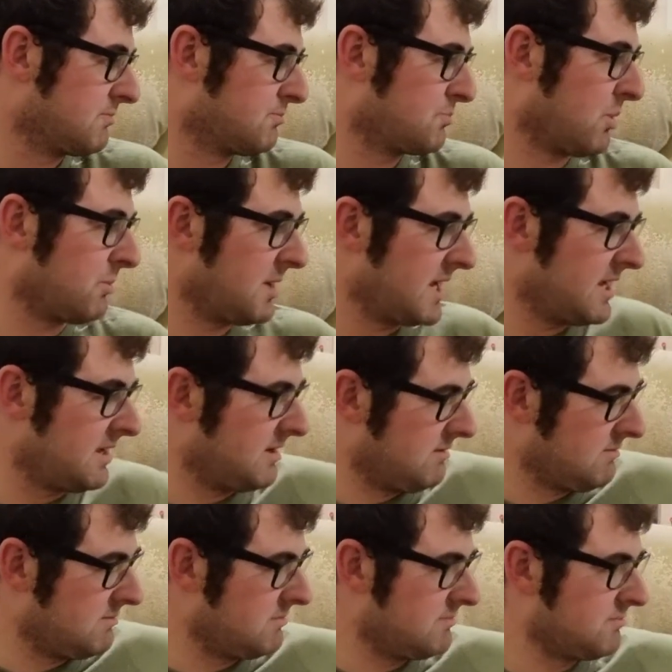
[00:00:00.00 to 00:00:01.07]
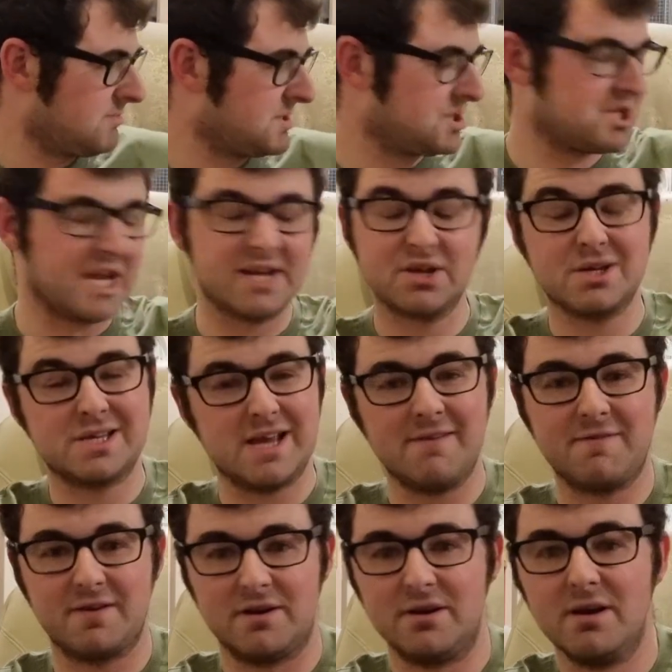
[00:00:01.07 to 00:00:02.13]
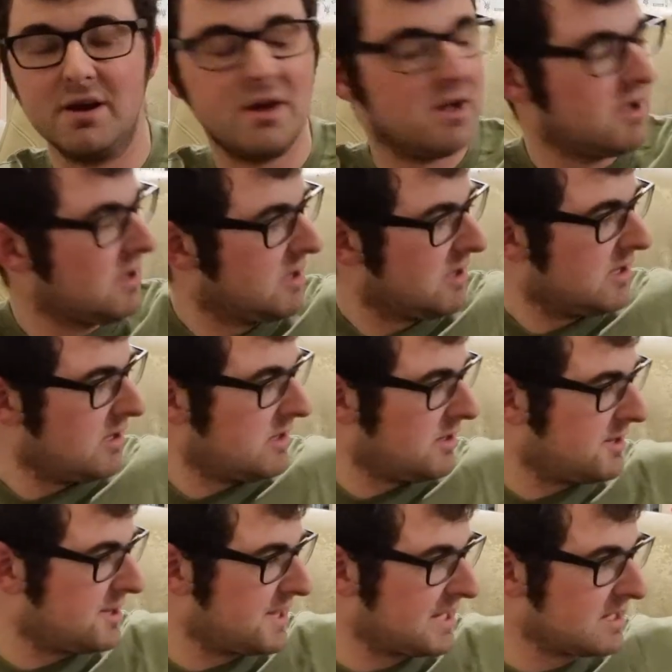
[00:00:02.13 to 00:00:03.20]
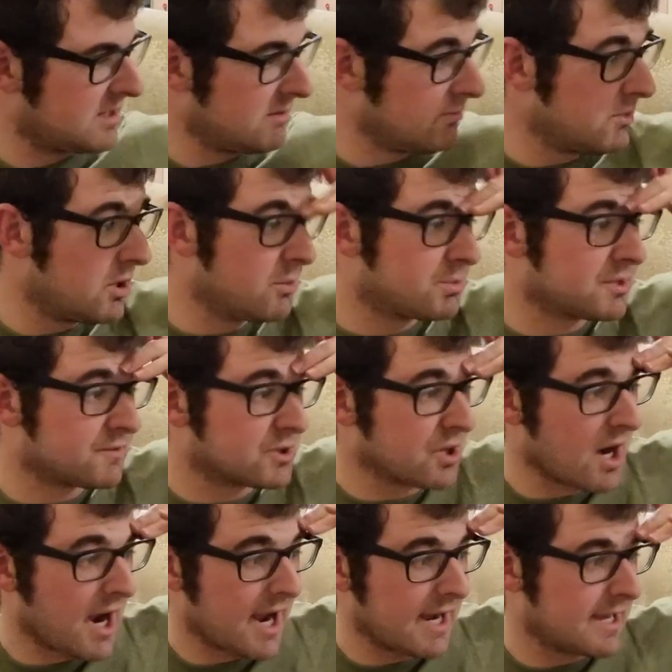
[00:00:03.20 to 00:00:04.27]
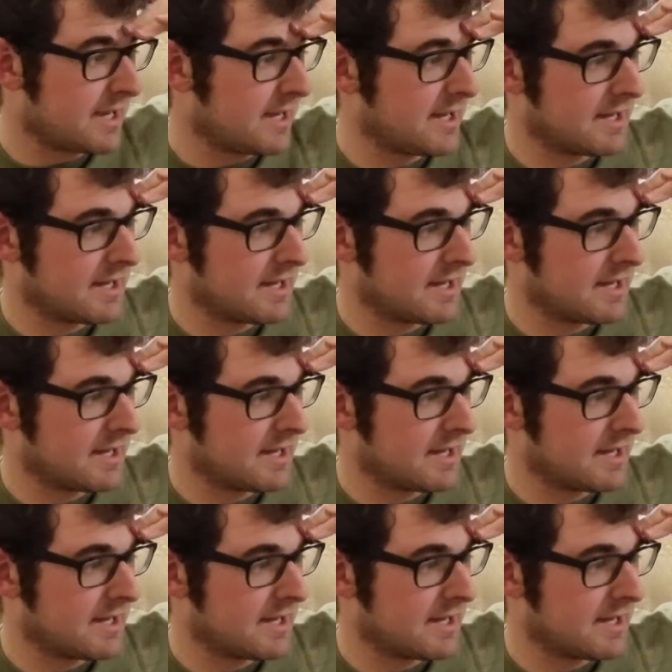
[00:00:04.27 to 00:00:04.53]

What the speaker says: probably 6 or 7 loops of track.